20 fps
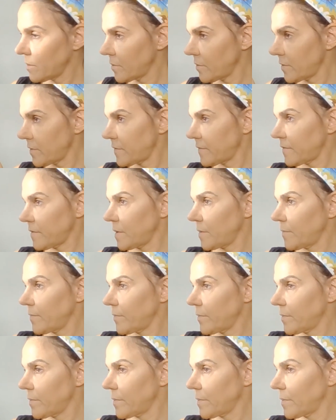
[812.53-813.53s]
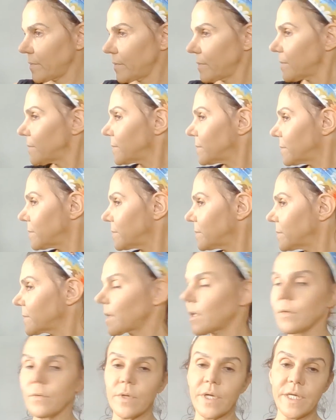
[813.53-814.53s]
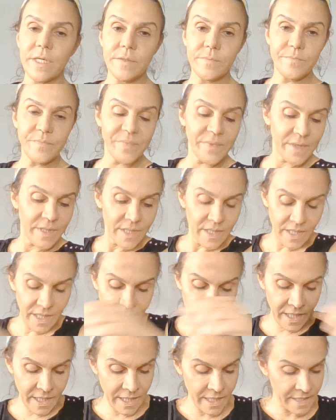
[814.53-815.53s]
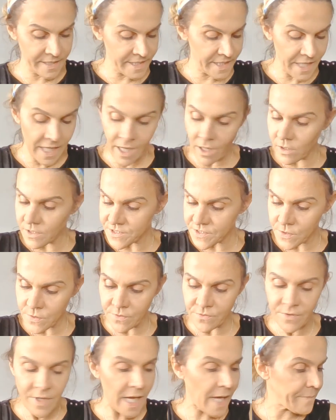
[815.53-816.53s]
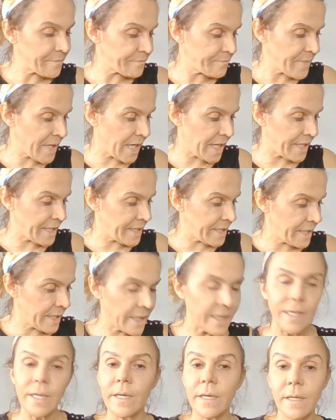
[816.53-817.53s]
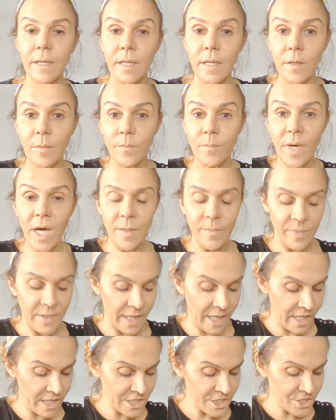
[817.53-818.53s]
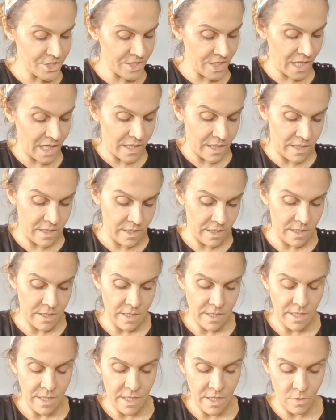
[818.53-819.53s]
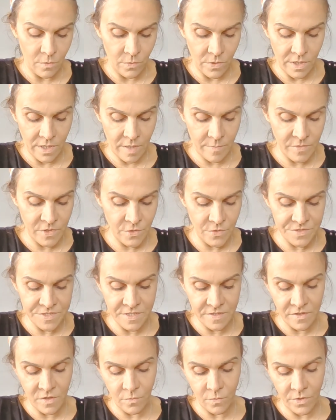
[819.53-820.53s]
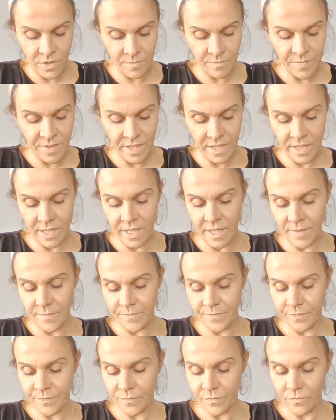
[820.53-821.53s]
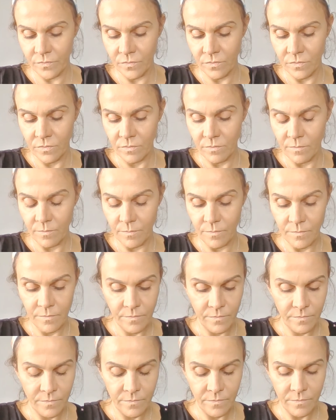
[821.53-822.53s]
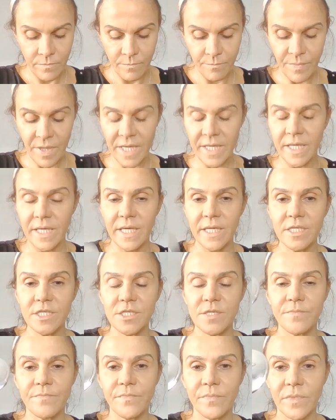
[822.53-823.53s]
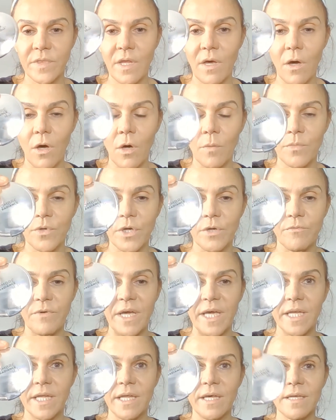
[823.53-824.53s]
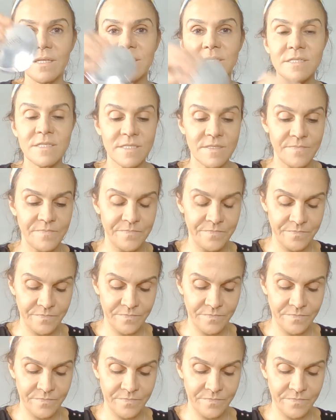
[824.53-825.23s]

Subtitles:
See. Great. And then I also grabbed my blush. I'm using the one by the Ombre Radiance.